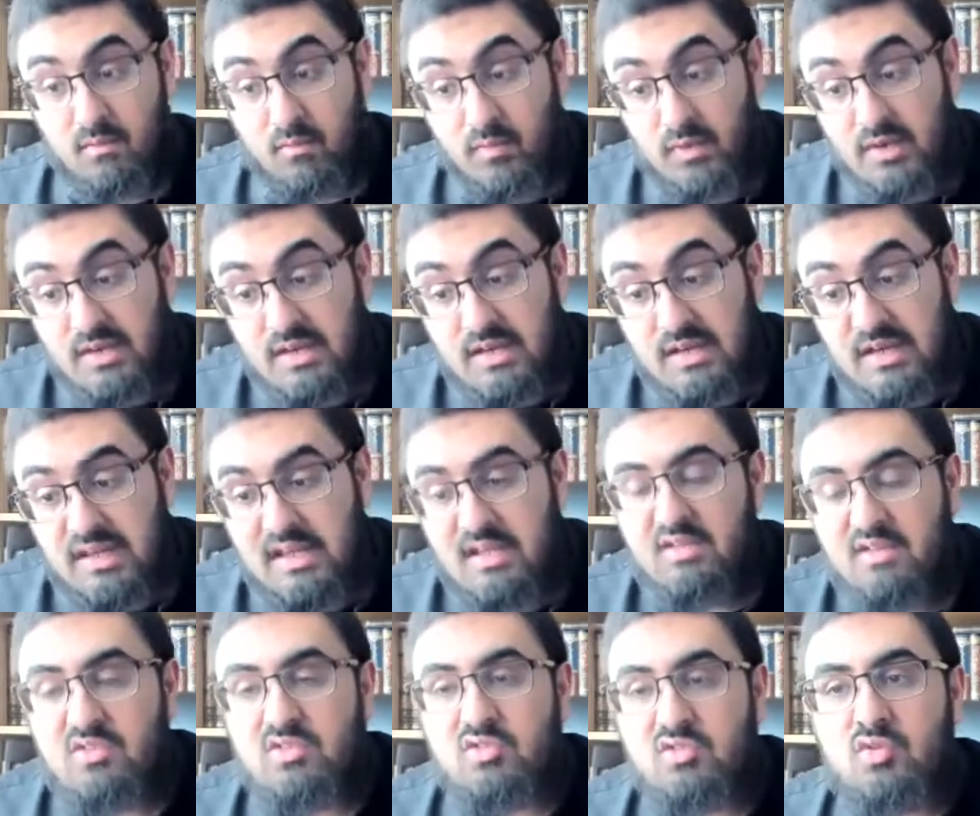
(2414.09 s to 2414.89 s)
We
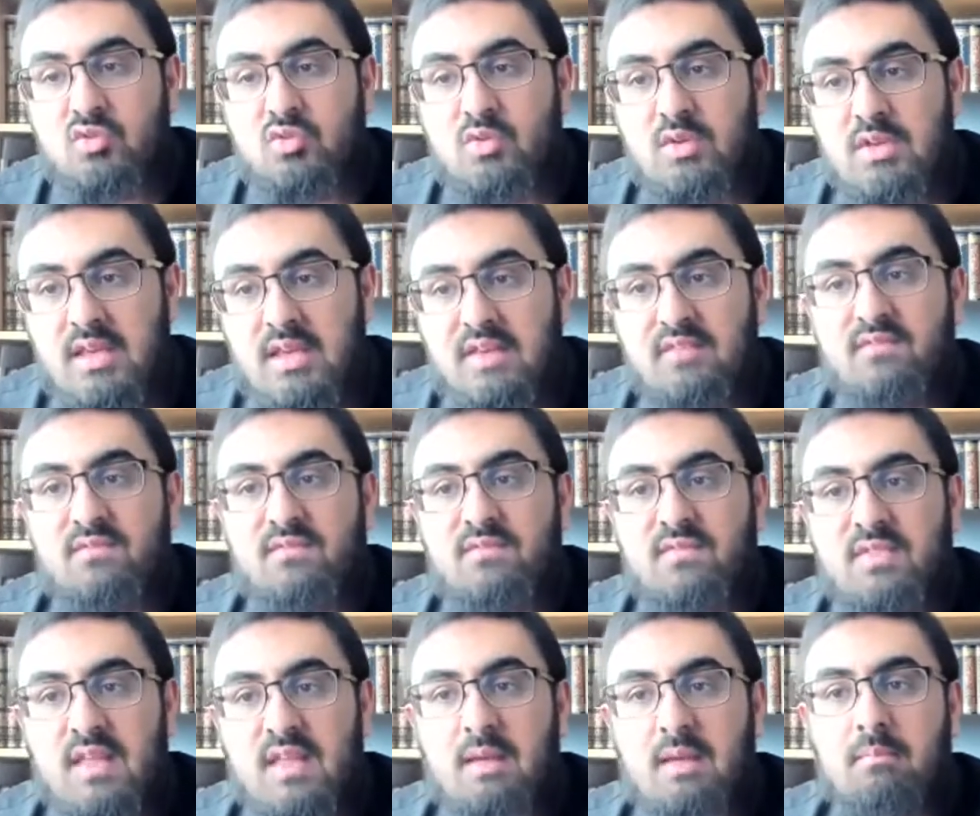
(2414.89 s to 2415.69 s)
need to
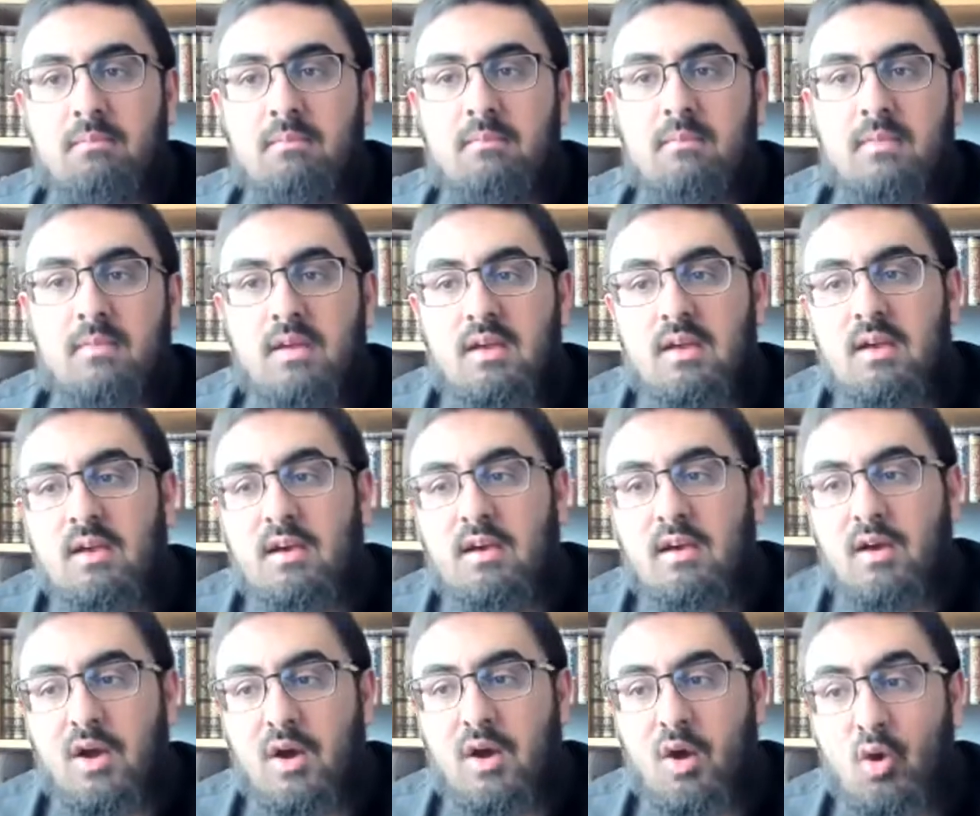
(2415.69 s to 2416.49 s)
give them
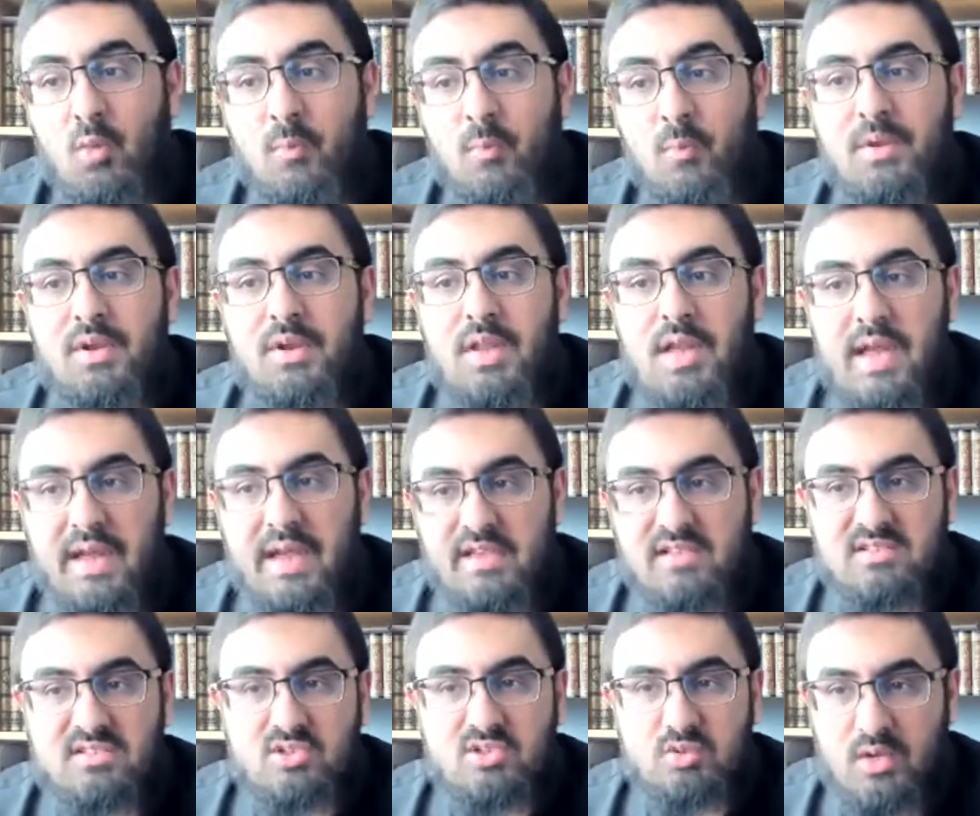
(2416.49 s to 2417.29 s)
open
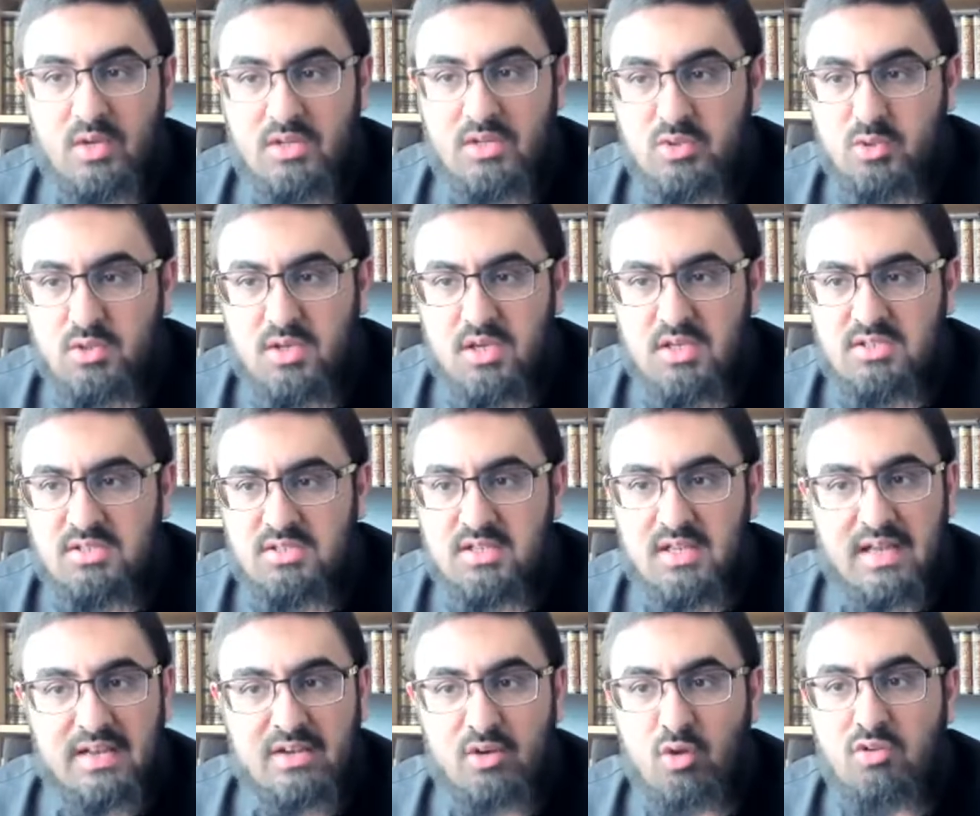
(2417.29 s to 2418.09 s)
access to
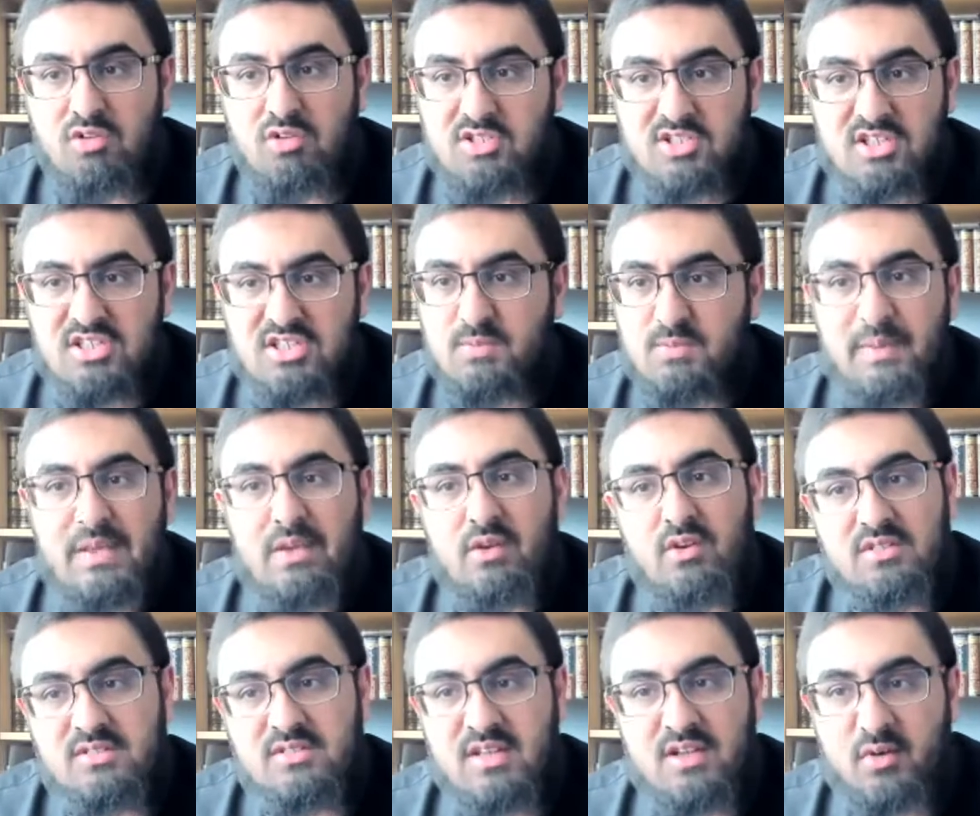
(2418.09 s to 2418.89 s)
education, and not just
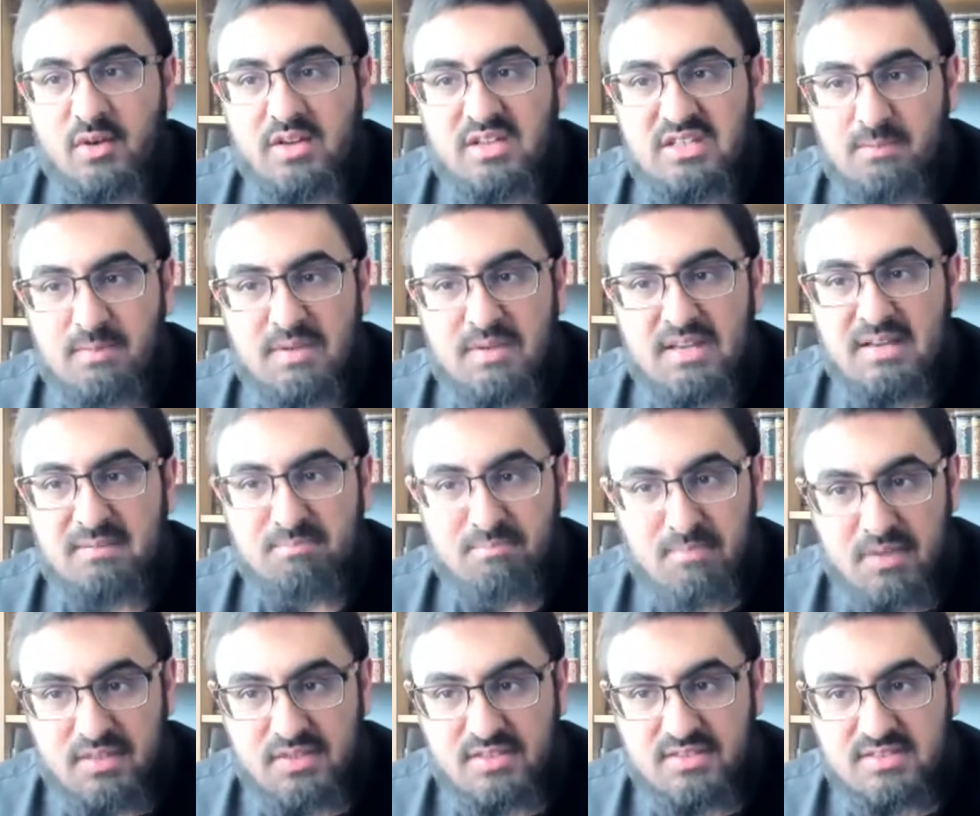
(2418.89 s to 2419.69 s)
because they're going to
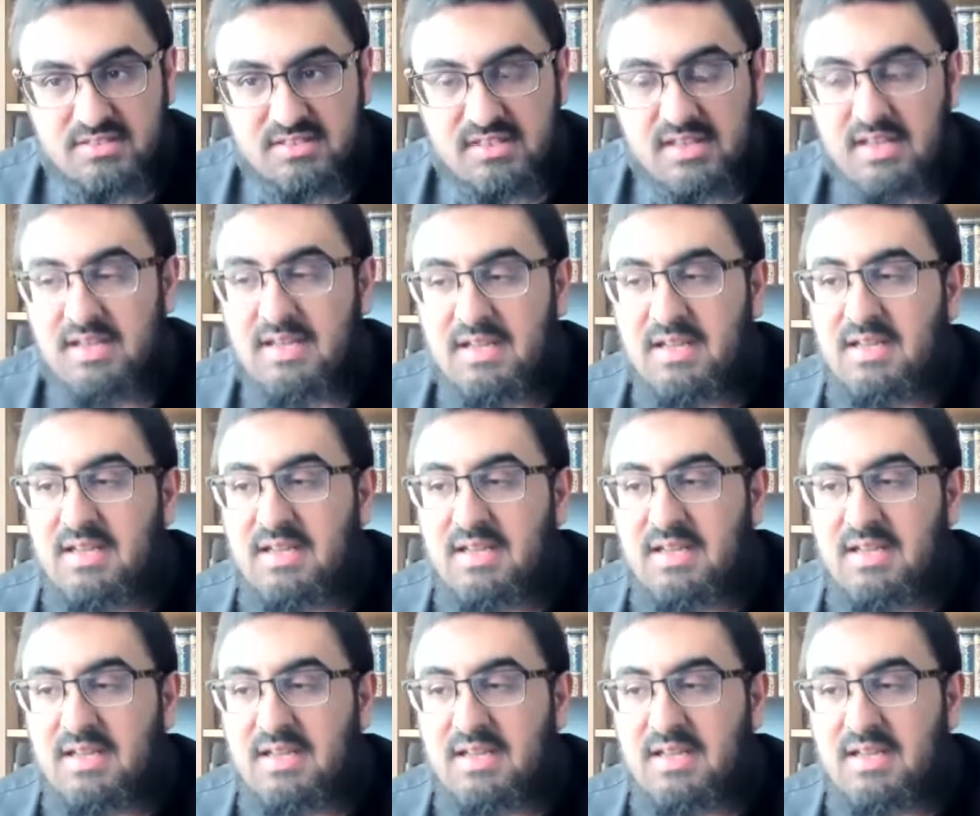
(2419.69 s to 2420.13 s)
become mothers,